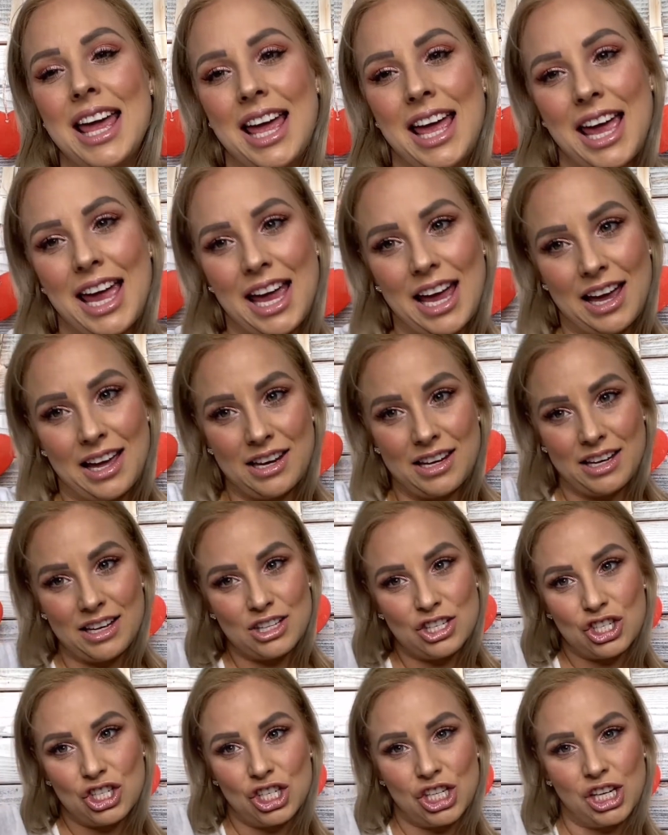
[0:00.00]
And
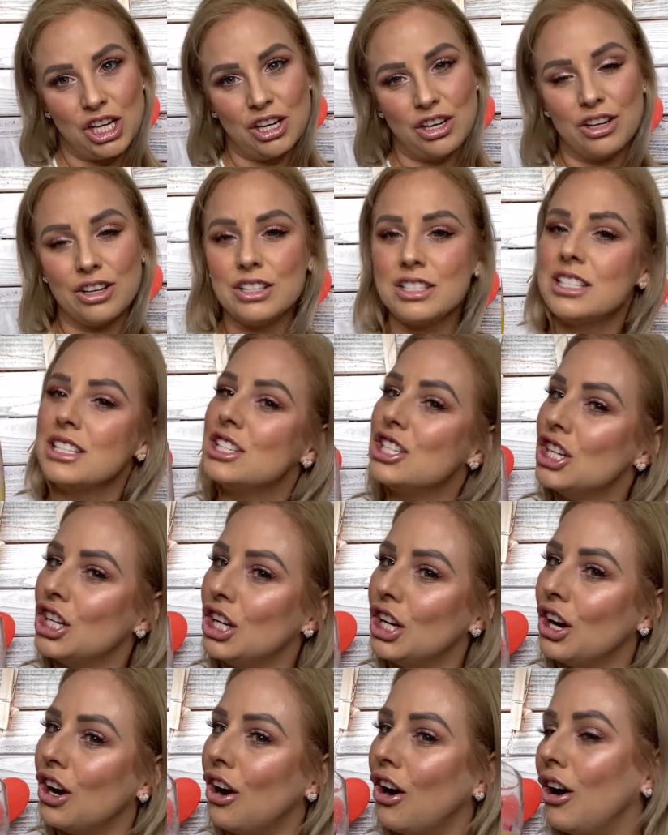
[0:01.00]
cheers to
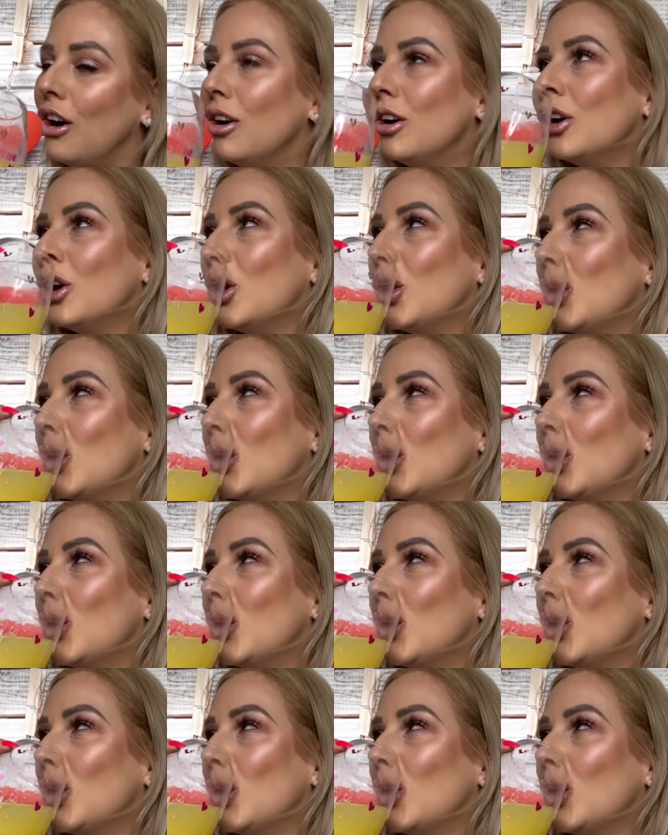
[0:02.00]
y'all.